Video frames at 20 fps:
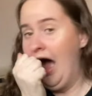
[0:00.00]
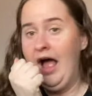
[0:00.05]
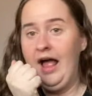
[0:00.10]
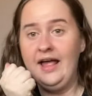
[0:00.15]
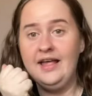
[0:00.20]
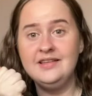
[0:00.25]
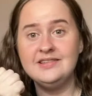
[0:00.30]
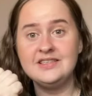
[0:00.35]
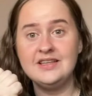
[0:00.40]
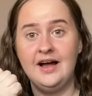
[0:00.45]

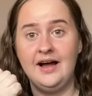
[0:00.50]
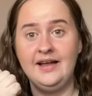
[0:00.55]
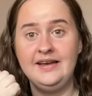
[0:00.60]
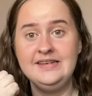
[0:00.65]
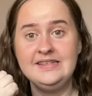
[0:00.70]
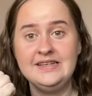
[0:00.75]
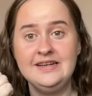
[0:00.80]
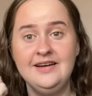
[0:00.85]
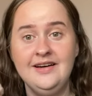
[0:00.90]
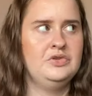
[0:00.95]
It's signed.
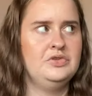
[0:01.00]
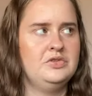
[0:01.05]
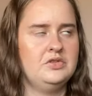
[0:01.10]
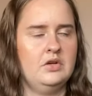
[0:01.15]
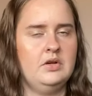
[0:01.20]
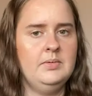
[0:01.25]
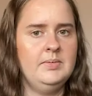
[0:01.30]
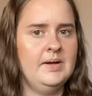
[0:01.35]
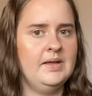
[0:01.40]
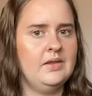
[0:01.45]

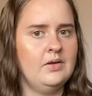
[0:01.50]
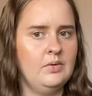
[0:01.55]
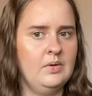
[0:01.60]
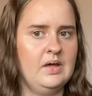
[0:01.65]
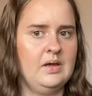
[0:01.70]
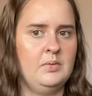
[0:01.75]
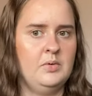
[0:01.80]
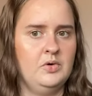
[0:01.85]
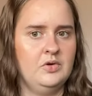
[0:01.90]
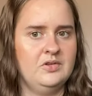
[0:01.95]
Sorry about the
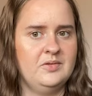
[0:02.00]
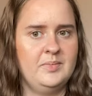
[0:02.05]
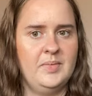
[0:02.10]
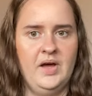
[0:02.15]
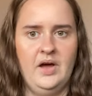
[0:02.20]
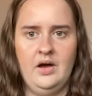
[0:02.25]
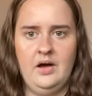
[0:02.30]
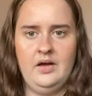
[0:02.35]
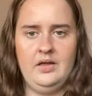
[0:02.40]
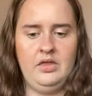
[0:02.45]
quick pause,
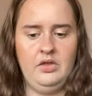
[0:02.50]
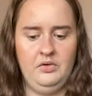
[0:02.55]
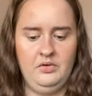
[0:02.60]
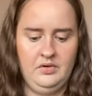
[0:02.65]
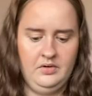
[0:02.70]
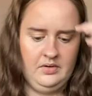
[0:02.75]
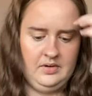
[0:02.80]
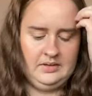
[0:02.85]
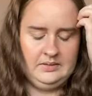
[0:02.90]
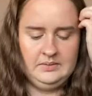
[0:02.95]
but I
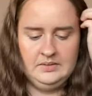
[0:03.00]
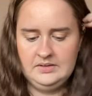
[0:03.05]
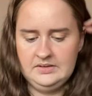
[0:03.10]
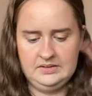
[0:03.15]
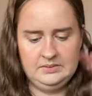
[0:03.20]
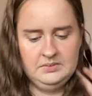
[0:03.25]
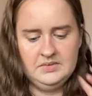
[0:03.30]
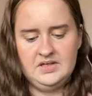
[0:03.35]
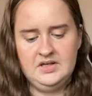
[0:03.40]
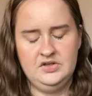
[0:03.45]
thought I, oh,
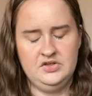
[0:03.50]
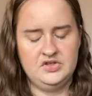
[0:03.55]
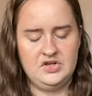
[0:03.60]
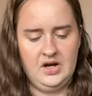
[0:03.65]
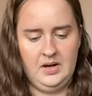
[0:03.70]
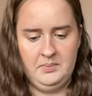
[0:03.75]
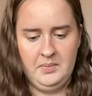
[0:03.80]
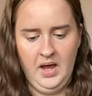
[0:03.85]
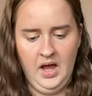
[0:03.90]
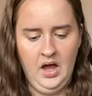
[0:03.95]
it was
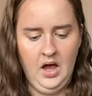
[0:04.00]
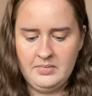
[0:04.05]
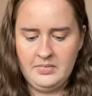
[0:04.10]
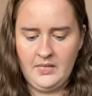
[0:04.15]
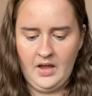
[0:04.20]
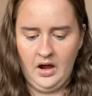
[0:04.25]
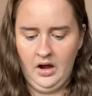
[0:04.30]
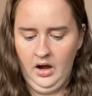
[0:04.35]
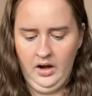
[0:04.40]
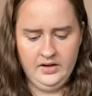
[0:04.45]
lunchtime.
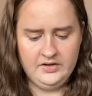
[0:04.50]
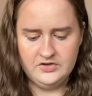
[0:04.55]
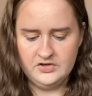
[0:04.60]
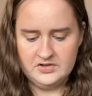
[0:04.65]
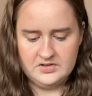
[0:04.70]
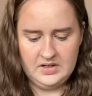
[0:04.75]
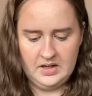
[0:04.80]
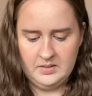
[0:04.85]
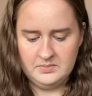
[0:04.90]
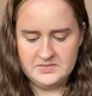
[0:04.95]
I just
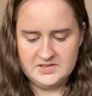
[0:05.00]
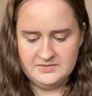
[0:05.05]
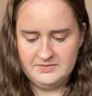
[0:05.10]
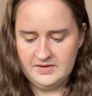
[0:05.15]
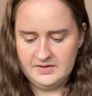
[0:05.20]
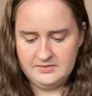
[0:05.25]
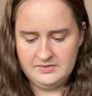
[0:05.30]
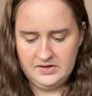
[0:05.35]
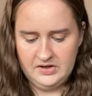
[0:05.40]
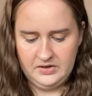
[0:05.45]
sounded a
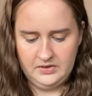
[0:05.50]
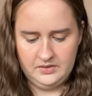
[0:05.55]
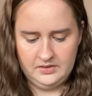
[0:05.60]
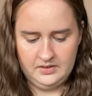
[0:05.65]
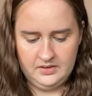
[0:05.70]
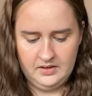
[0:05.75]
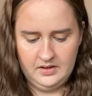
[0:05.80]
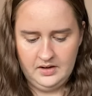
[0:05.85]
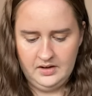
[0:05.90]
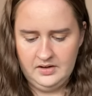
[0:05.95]
bit fluent.
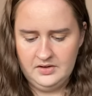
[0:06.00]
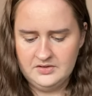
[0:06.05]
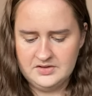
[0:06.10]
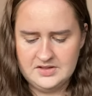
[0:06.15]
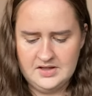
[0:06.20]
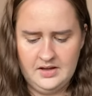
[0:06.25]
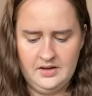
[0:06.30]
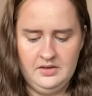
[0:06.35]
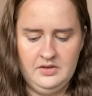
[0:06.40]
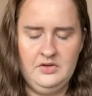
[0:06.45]
I looked at
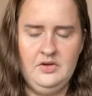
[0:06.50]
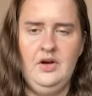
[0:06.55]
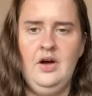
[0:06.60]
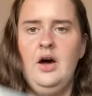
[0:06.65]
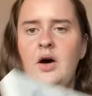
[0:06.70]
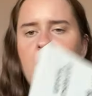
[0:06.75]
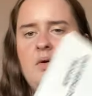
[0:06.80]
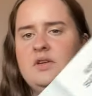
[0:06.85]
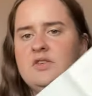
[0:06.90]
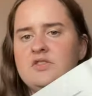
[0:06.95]
that and thought,
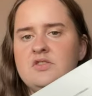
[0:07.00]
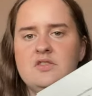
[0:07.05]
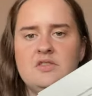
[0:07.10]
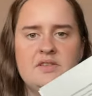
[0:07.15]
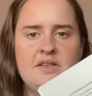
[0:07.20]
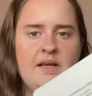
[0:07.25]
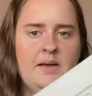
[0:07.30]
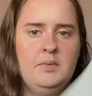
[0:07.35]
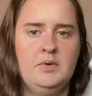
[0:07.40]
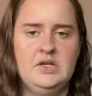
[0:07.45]
oh, it's just
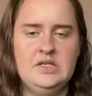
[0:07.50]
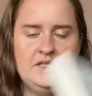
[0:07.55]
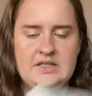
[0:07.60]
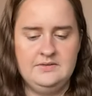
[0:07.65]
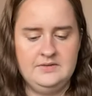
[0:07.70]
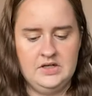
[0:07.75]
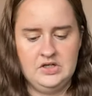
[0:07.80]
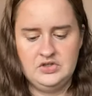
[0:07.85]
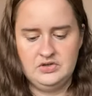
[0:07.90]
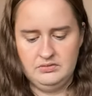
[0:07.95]
like a printed
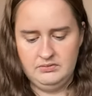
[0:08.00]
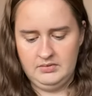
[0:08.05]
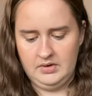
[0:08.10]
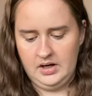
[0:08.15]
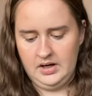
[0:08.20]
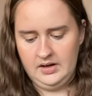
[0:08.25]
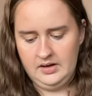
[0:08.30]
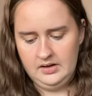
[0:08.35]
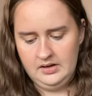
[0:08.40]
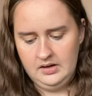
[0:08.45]
version,
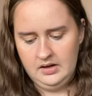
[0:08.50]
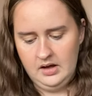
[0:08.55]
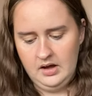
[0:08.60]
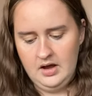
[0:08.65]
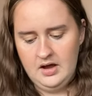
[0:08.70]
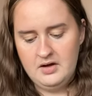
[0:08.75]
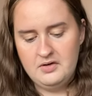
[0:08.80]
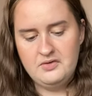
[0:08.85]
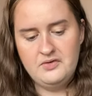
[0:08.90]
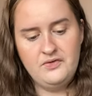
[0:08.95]
right?
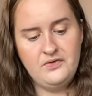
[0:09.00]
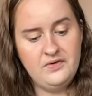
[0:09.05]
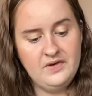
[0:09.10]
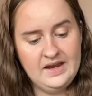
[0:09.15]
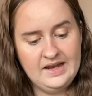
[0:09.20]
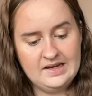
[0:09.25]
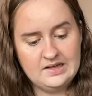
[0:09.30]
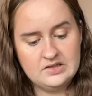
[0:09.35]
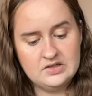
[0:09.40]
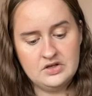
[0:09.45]

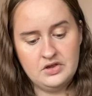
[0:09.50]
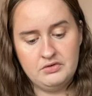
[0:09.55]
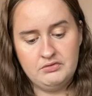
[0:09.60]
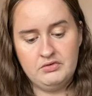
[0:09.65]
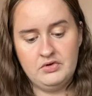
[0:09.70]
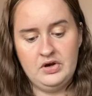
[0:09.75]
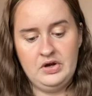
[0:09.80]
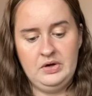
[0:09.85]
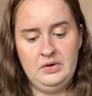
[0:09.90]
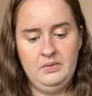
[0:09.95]
Flicked
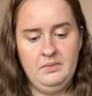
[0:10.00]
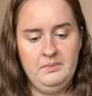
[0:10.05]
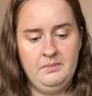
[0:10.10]
through.